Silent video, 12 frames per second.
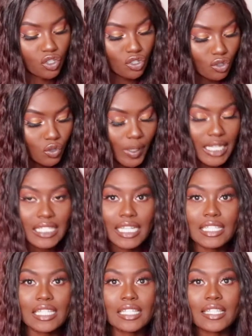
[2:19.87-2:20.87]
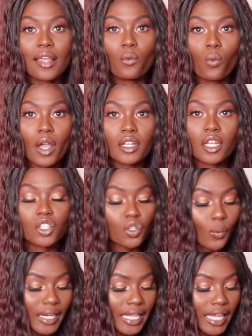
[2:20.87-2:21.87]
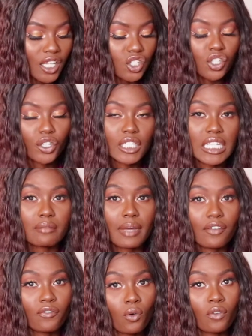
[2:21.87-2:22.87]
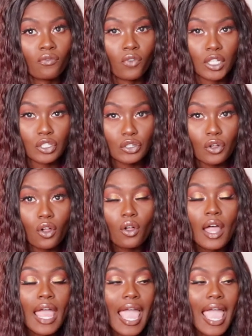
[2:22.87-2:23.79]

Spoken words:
226s, and one 20-inch 13x4 frontal,